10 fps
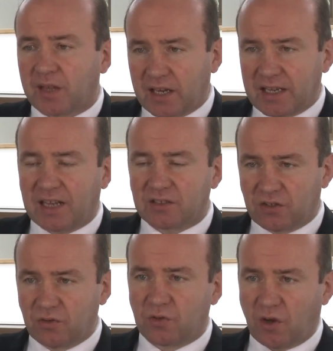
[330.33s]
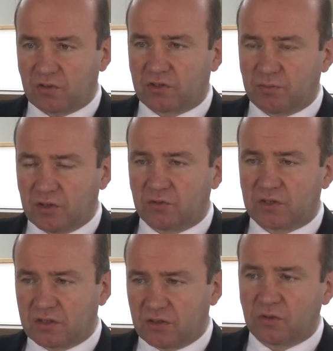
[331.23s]
and that too
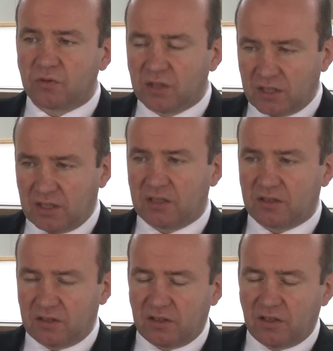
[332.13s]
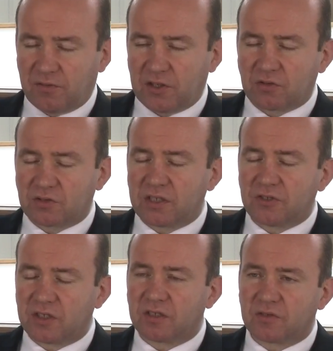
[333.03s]
contributes to the official
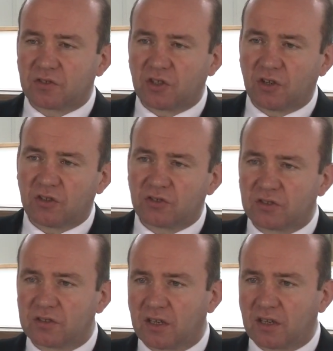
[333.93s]
teaching of the church.